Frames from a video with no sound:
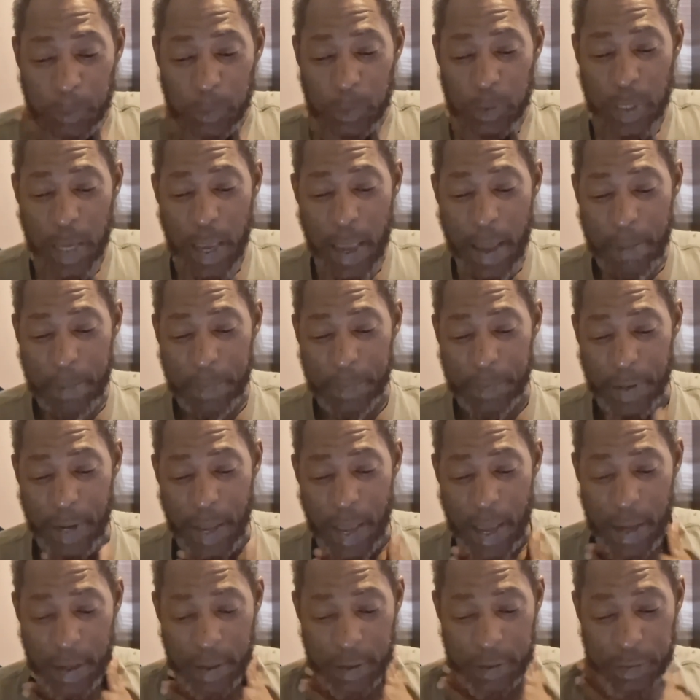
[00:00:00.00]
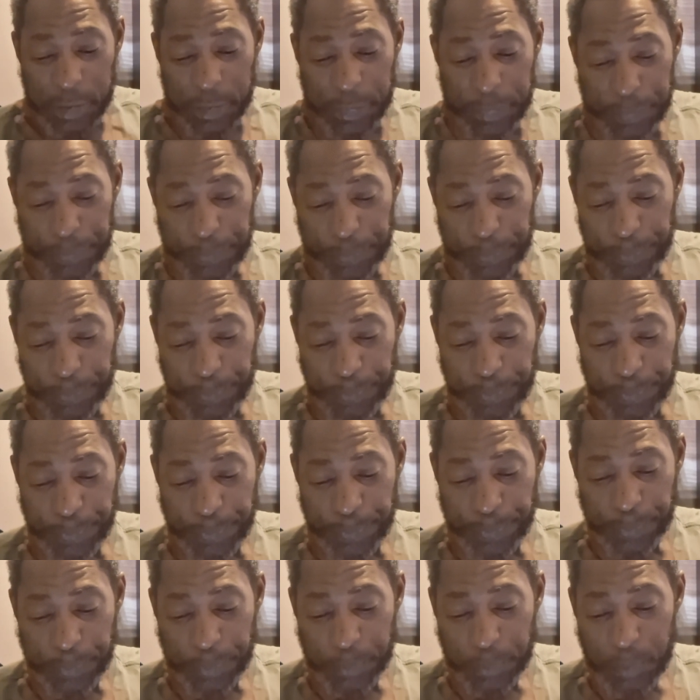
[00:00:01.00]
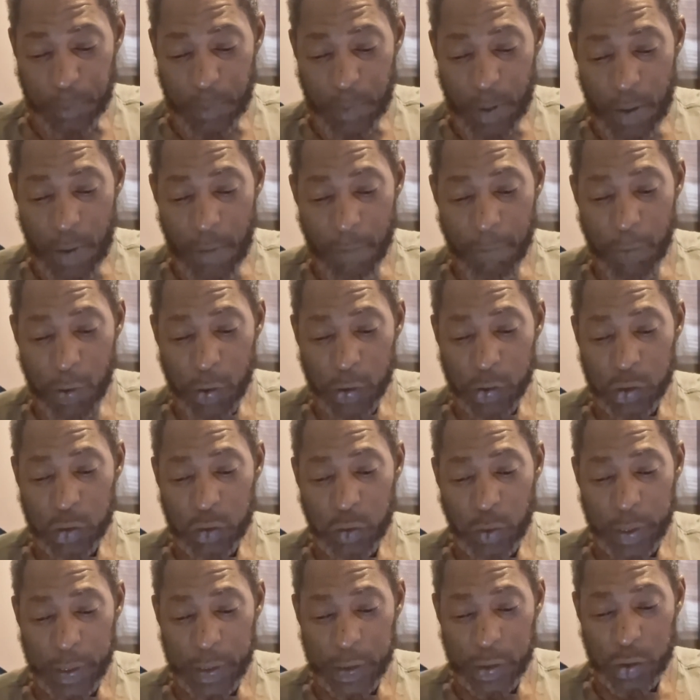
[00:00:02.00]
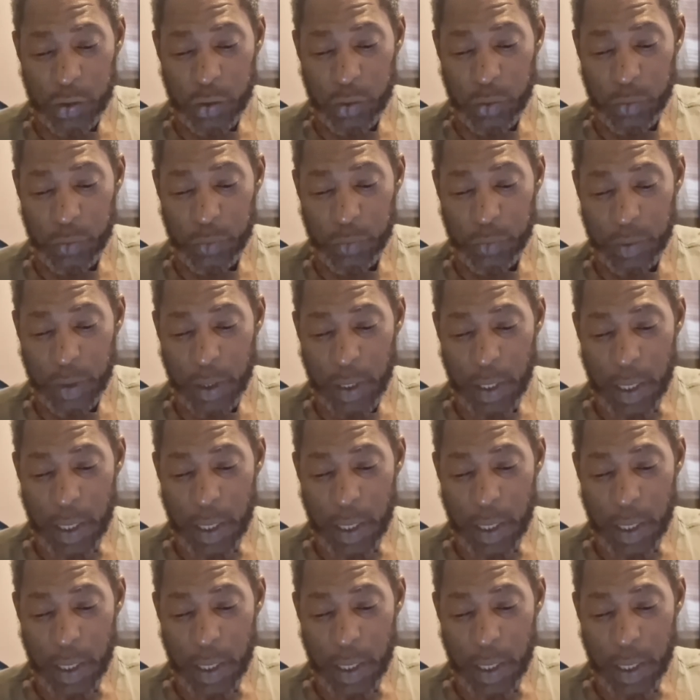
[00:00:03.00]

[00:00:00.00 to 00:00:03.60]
Tabernacle. Verse 22.